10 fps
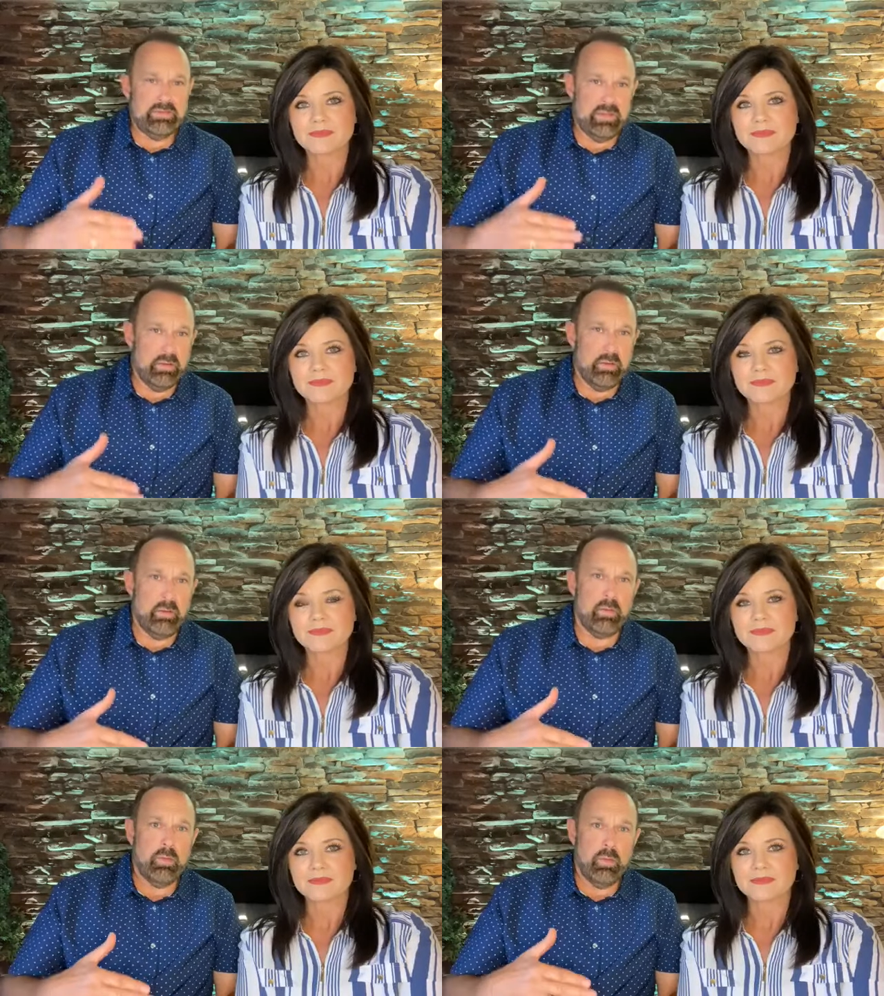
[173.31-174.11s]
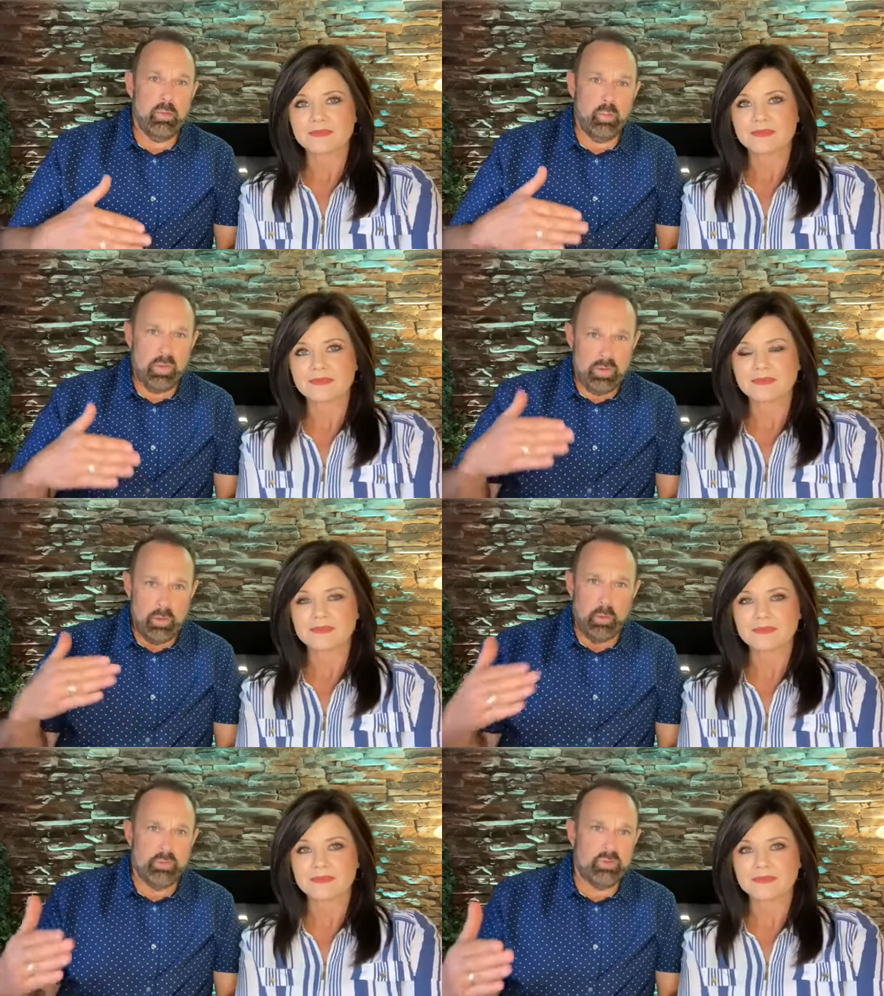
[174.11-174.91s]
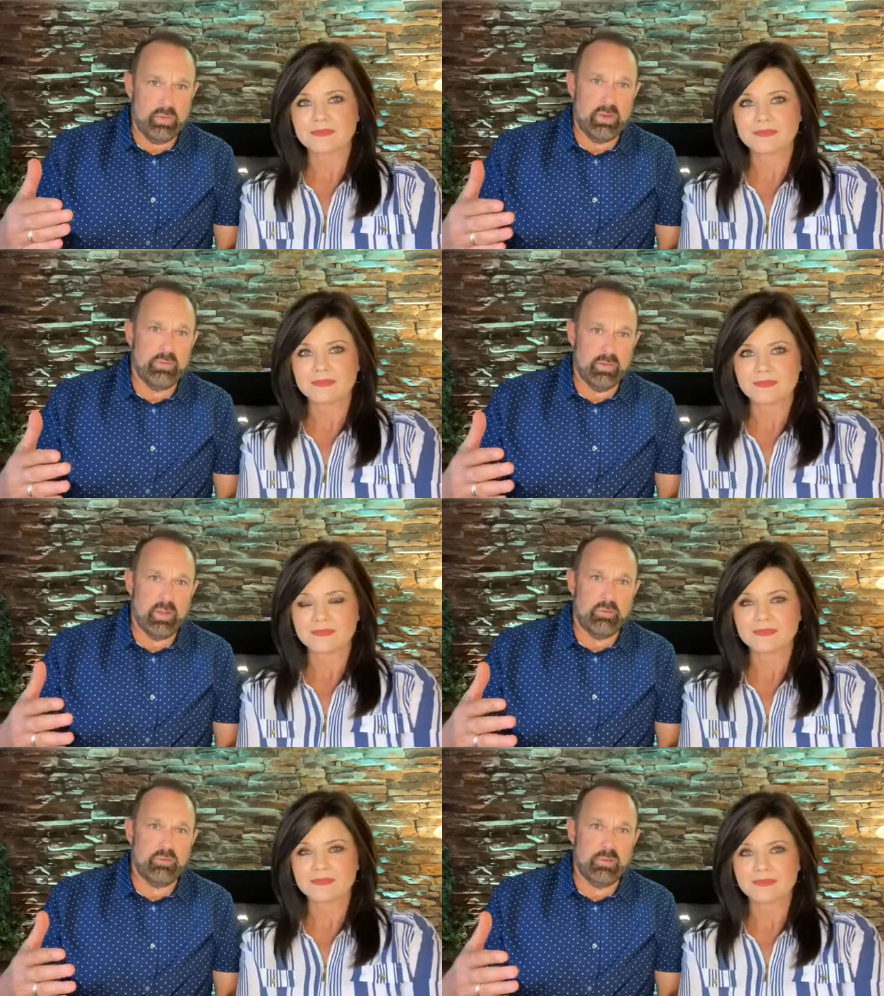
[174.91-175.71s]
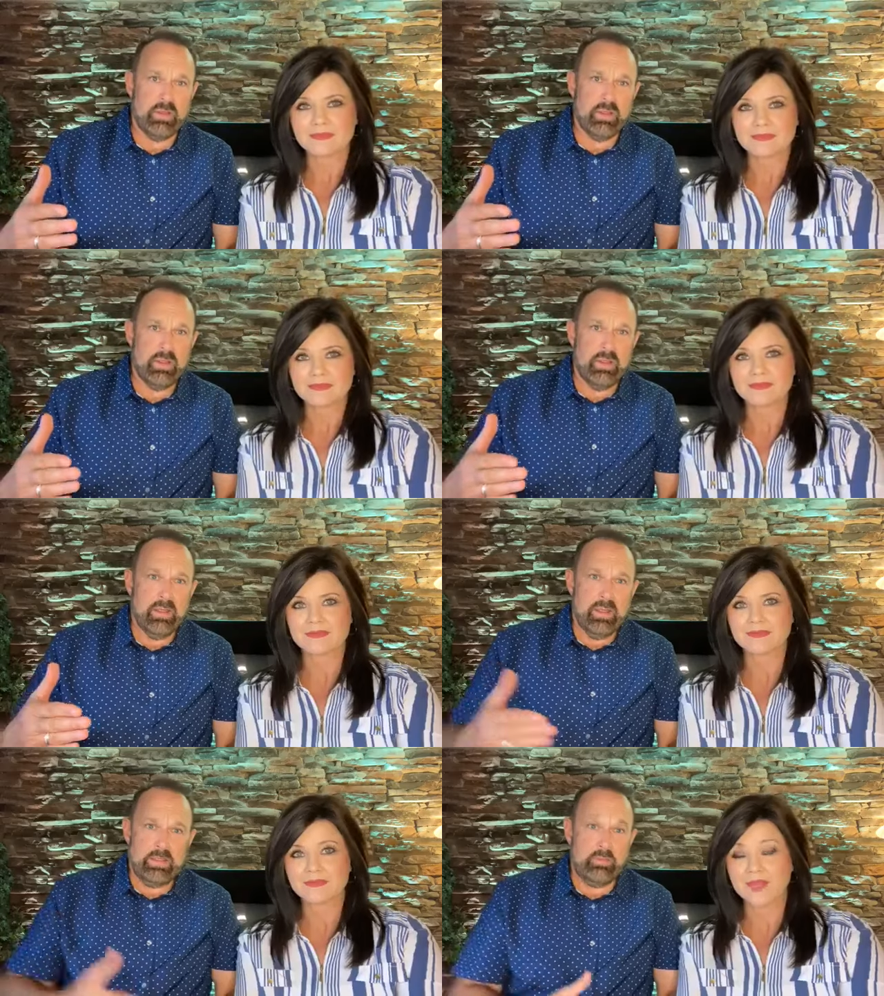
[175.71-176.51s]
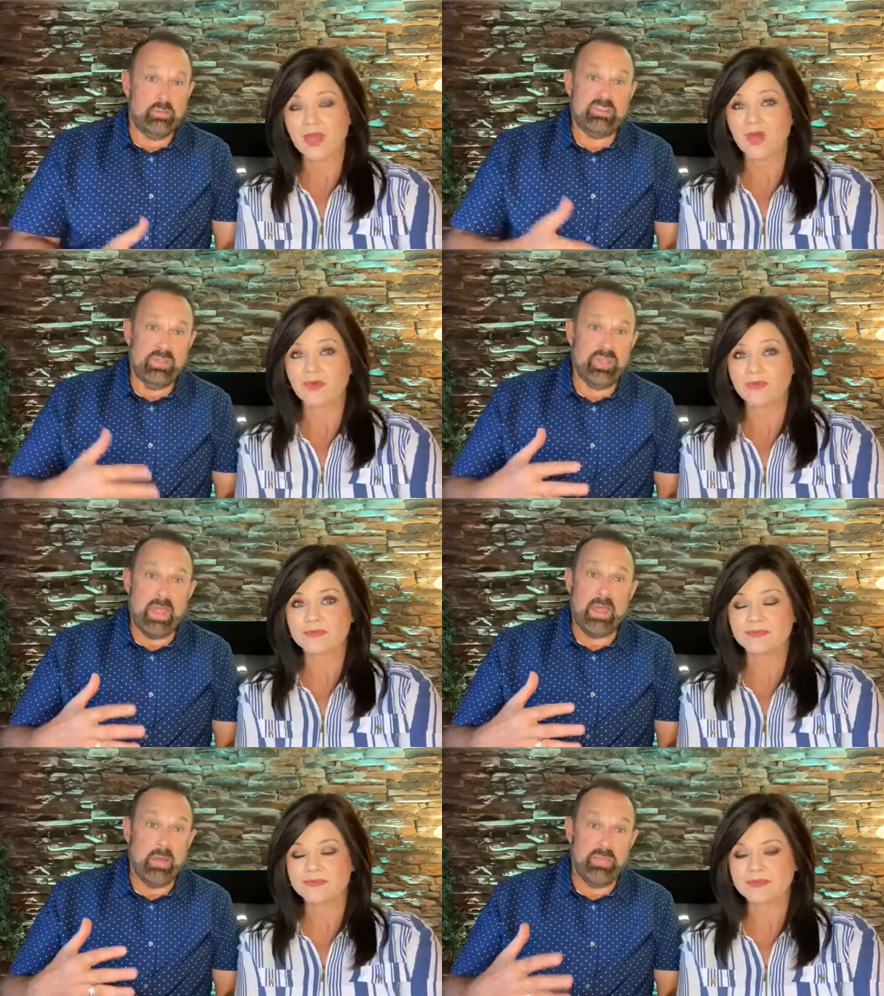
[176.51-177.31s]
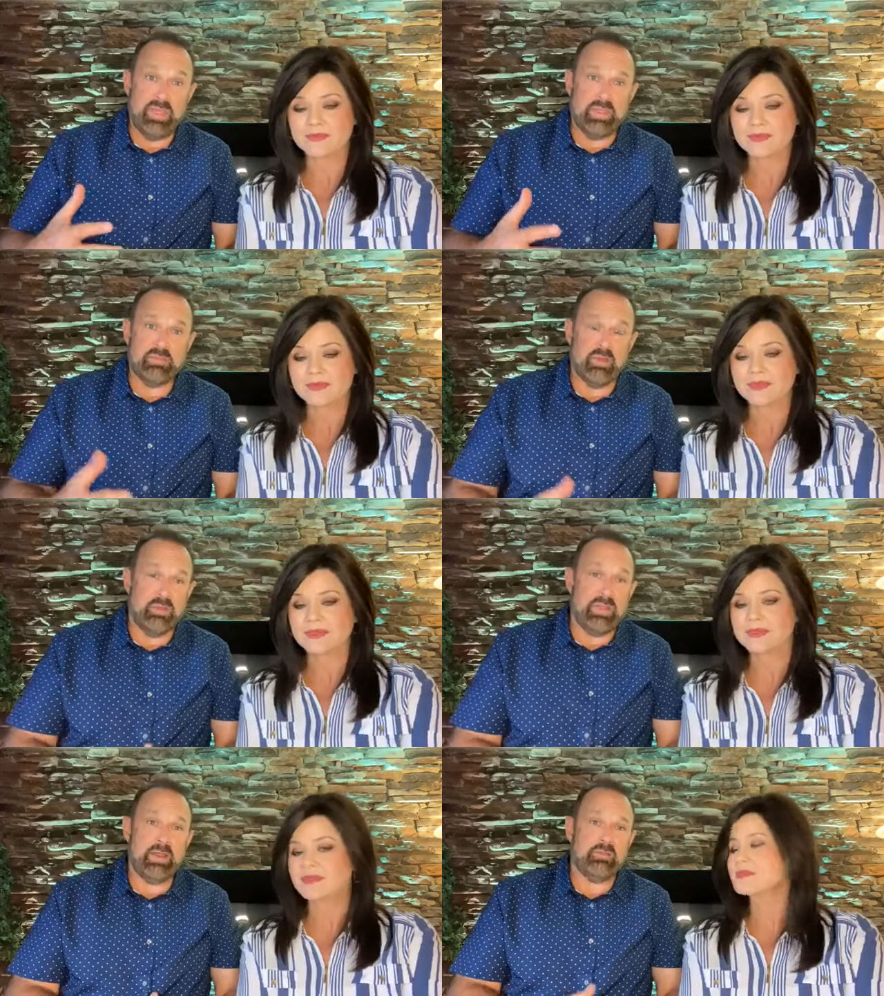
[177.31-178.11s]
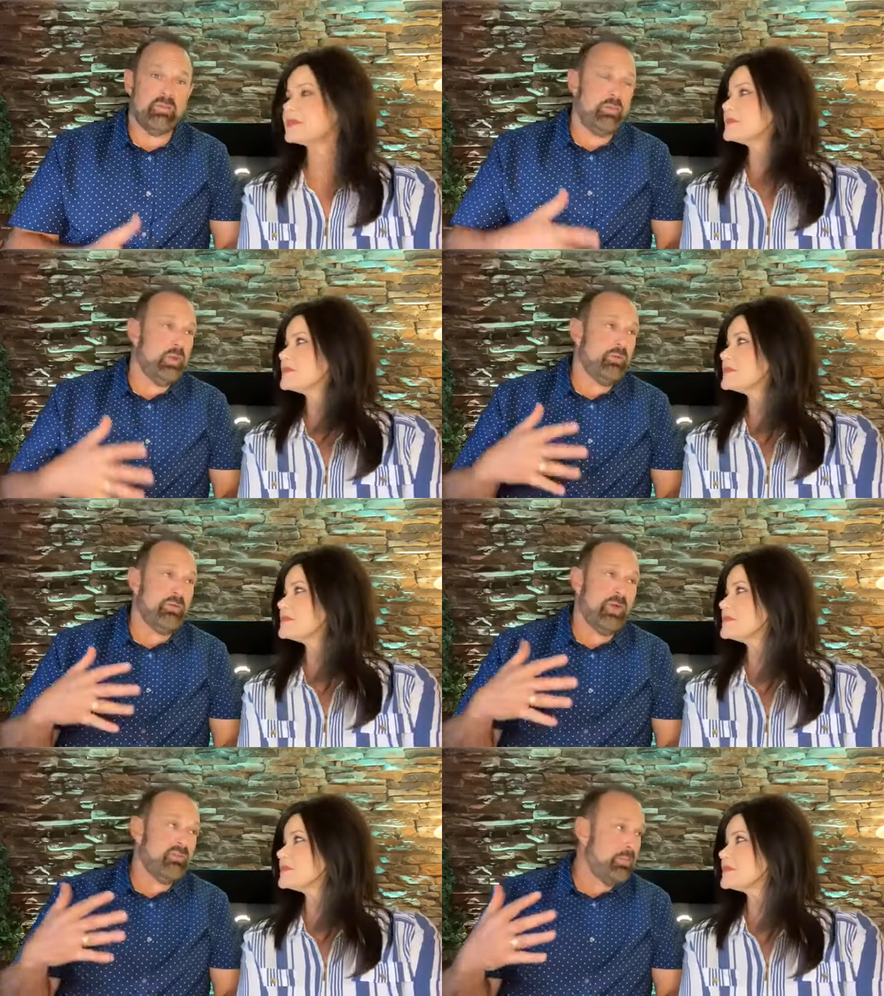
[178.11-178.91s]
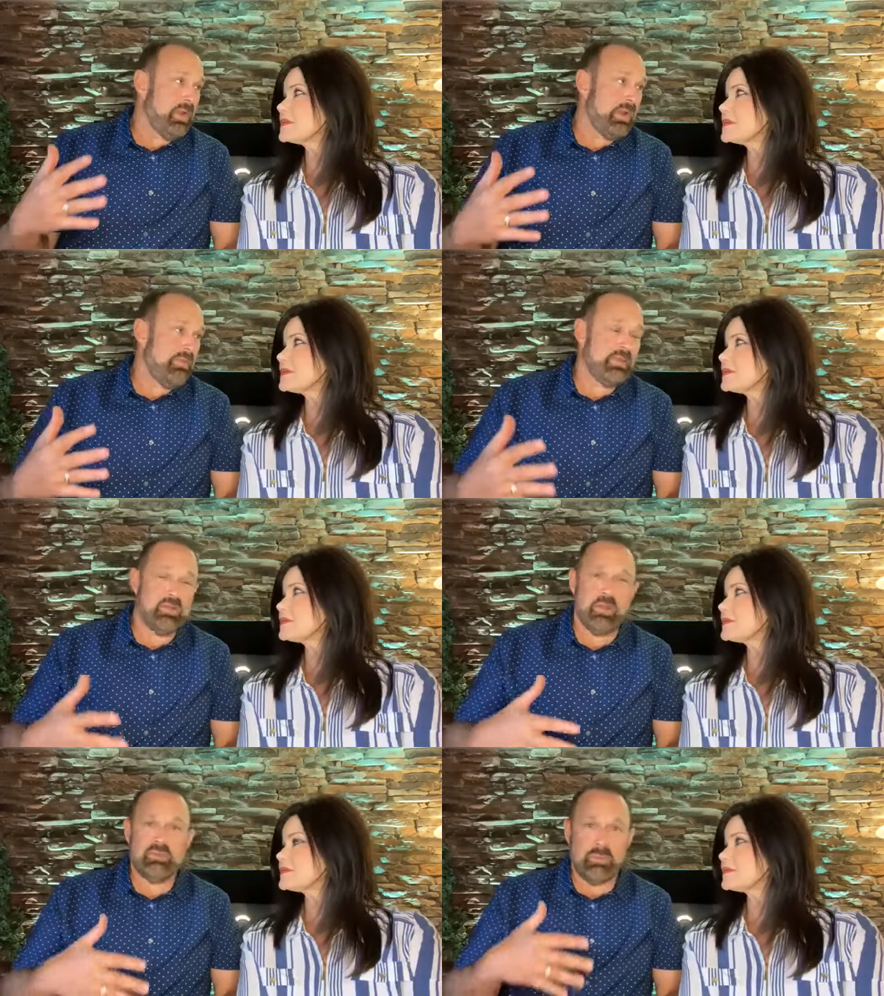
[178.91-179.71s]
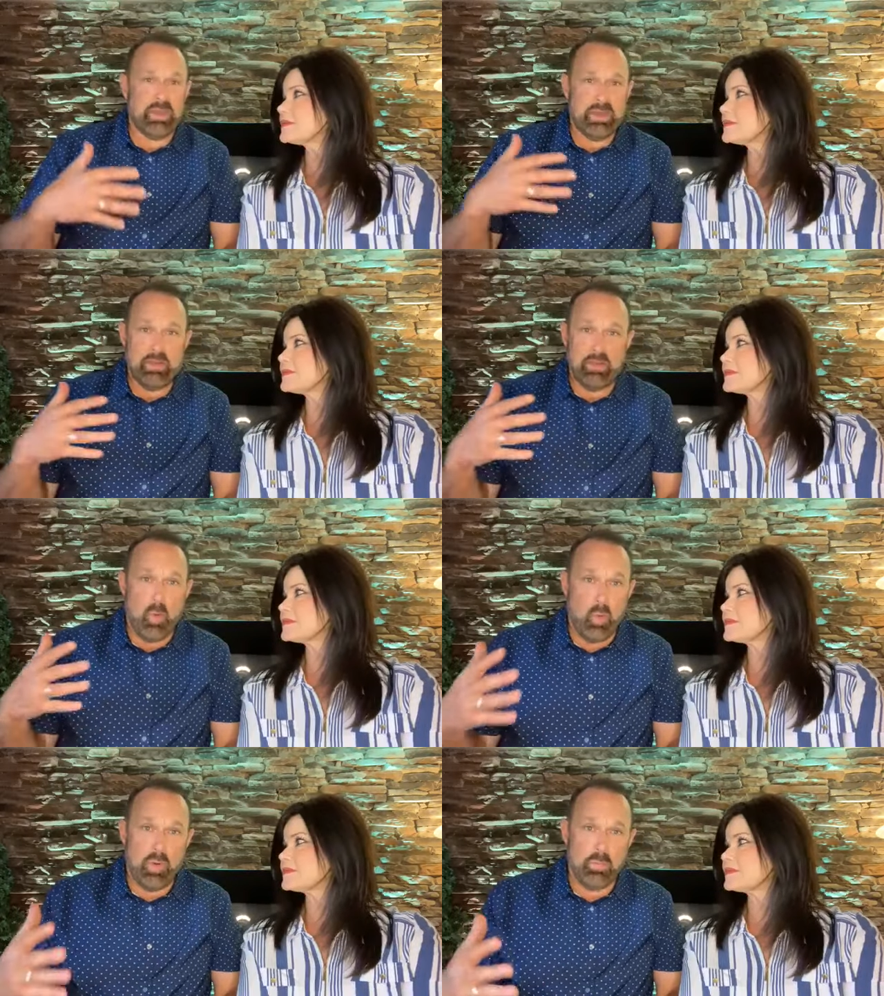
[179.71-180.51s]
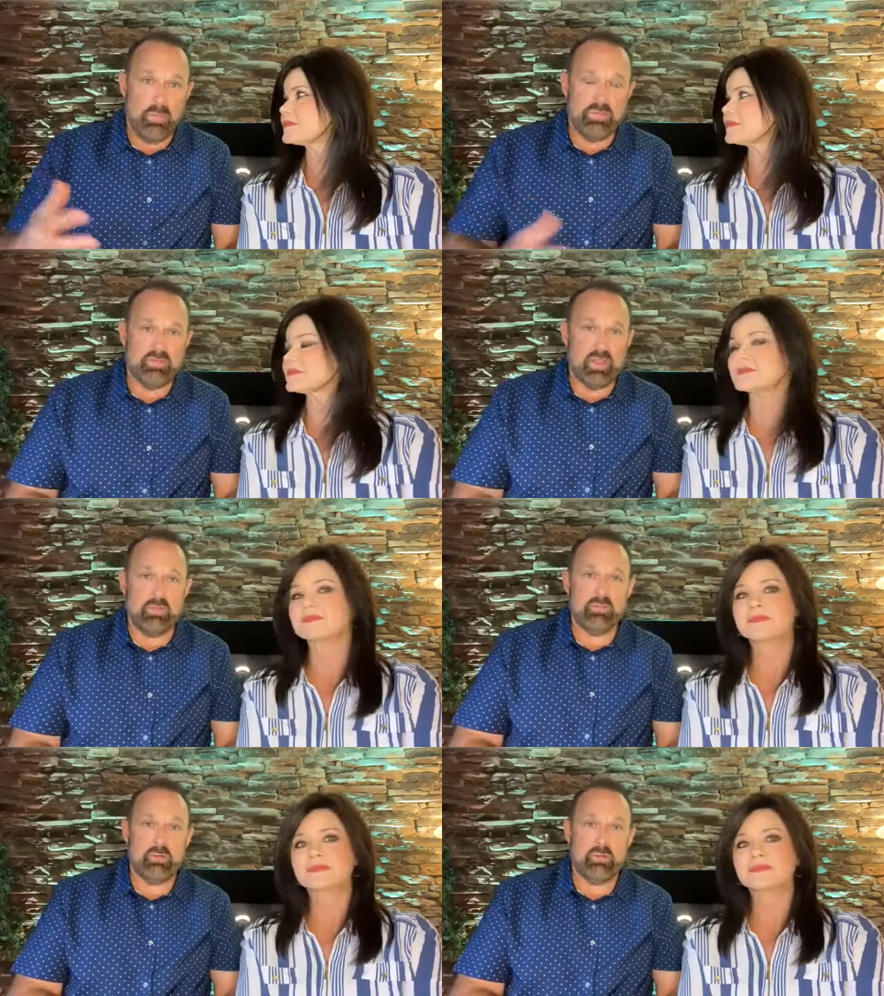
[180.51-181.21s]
Speaker 1: until we go to another country and you oh. see that how things are there so you know for everybody that talks about how horrible this